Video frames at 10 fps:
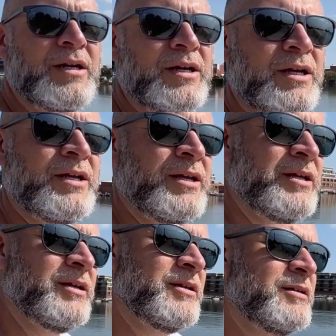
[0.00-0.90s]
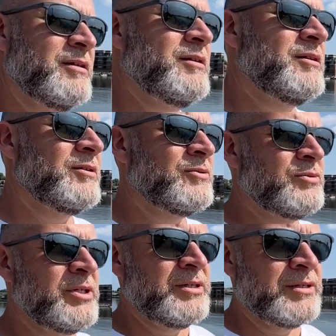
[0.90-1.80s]
and
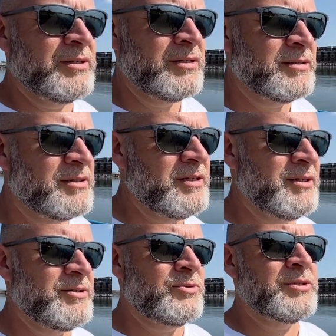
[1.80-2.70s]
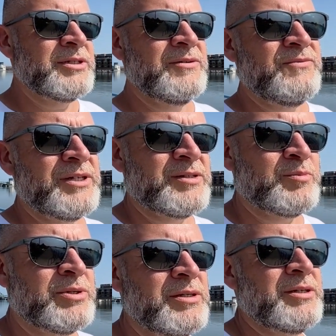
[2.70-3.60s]
we are taking a walk in Vets
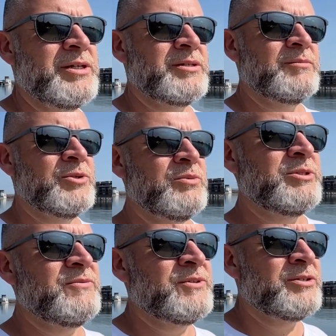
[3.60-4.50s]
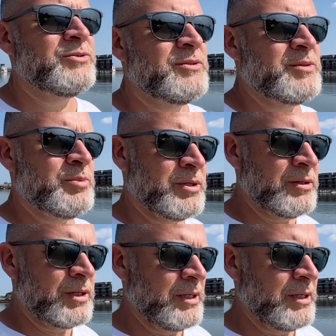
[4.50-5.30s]
Park at the moment. Veterans Park,